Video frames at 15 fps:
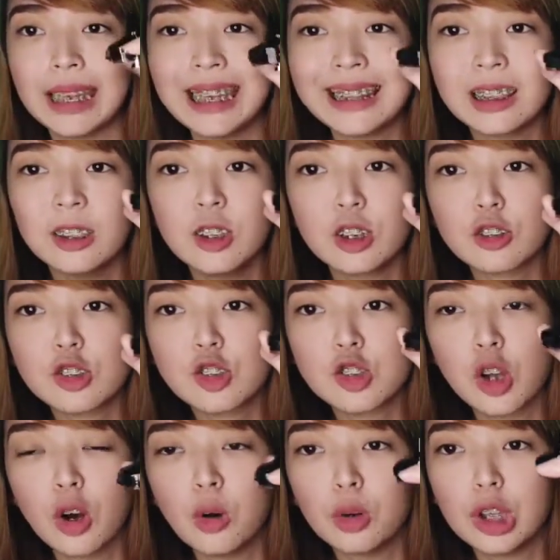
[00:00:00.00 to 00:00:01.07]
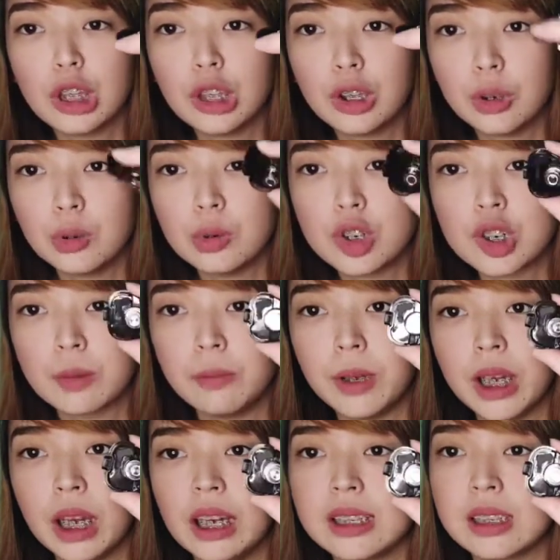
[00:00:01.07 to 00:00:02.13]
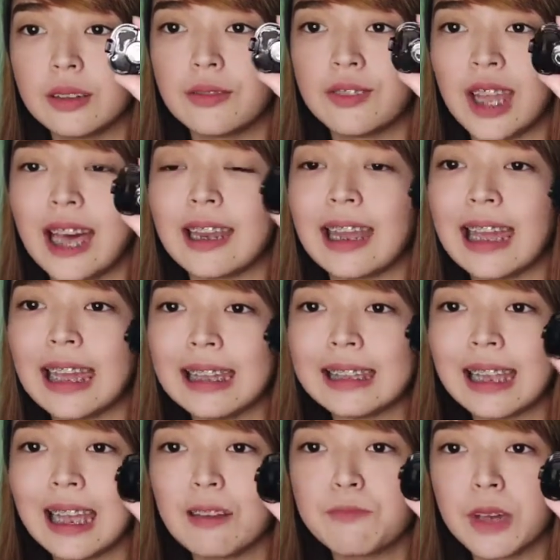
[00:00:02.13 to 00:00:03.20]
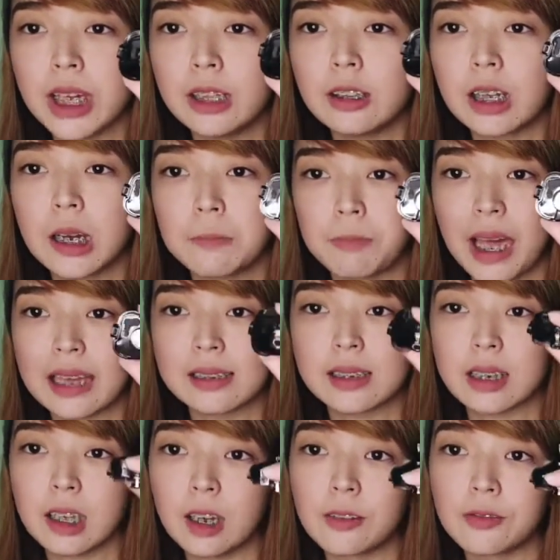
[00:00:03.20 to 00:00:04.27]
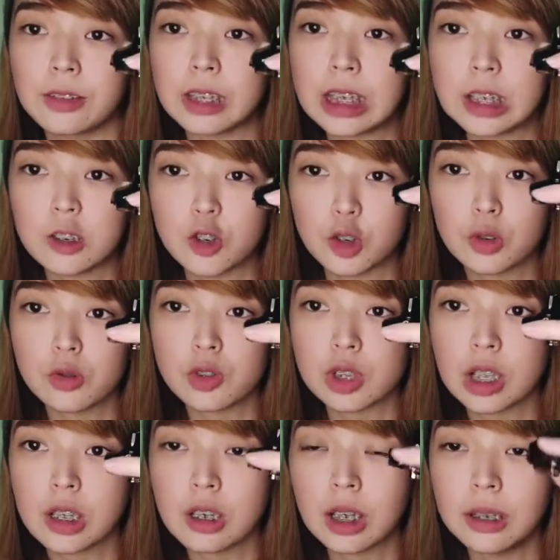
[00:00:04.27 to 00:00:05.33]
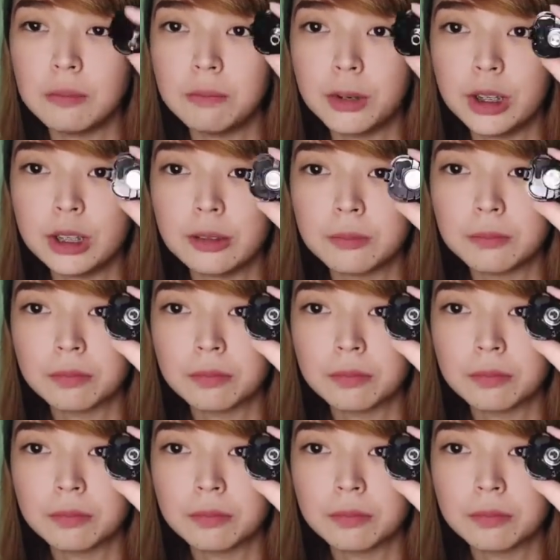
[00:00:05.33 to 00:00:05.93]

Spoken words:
It looks so huge because of that 8 ml capacity of e-juice that you can put.